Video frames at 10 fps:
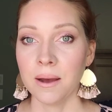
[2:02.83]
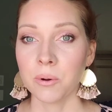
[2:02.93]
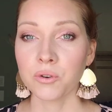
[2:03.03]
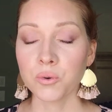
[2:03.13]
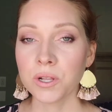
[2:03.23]

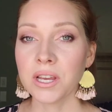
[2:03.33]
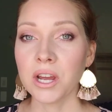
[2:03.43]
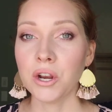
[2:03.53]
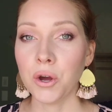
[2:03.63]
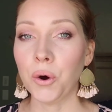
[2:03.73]
There's really
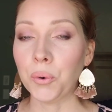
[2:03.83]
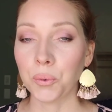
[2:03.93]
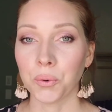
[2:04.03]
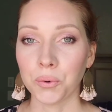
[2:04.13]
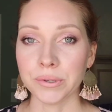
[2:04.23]
no
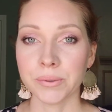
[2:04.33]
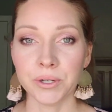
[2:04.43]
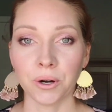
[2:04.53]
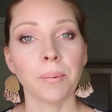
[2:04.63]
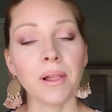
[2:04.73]
rules. When
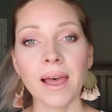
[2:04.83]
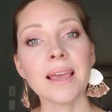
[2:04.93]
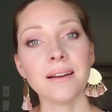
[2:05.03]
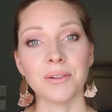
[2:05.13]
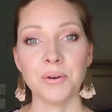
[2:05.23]
you're applying
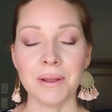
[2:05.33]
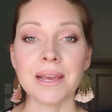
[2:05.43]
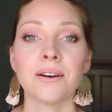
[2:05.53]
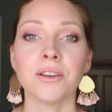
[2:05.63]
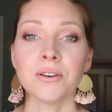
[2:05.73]
an
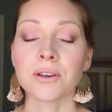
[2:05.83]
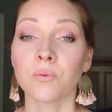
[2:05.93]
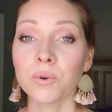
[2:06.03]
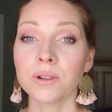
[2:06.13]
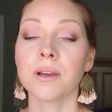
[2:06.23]
illuminator, you can
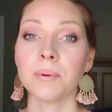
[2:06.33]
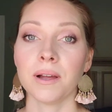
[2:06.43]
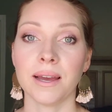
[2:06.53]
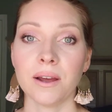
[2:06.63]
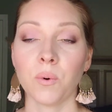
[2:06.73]
really
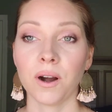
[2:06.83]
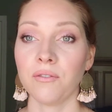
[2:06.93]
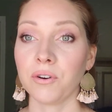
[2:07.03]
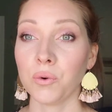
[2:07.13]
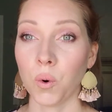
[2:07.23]
apply it
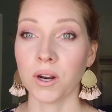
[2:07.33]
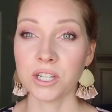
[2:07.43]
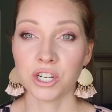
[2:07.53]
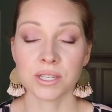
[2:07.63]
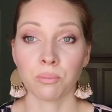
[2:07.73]
wherever you want
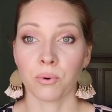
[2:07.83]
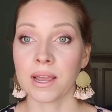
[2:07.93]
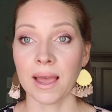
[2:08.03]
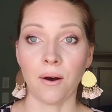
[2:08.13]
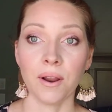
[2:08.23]
to just
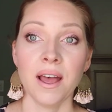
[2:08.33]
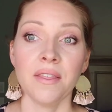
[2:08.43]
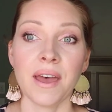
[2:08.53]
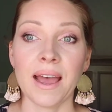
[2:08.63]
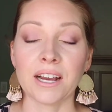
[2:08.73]
bring out
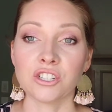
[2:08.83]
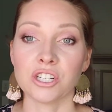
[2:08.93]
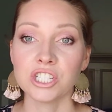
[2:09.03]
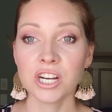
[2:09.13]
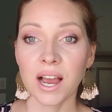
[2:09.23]
that extra
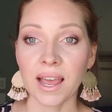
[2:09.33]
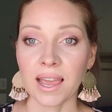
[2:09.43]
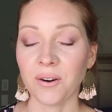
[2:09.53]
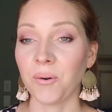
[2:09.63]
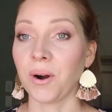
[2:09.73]

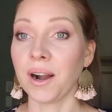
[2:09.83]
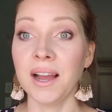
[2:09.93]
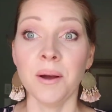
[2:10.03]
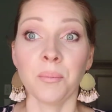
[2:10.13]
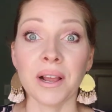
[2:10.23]
shine or
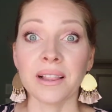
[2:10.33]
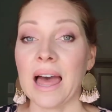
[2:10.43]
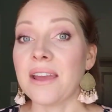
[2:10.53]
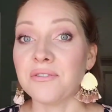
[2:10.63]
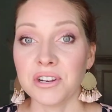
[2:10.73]
bring
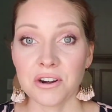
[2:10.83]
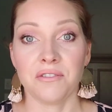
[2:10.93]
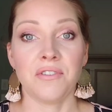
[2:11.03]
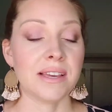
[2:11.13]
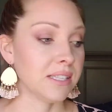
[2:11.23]
life to your
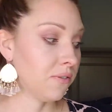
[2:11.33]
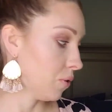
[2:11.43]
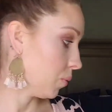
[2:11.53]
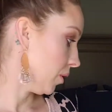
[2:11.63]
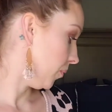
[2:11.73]
face, if
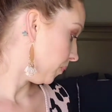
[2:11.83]
you will.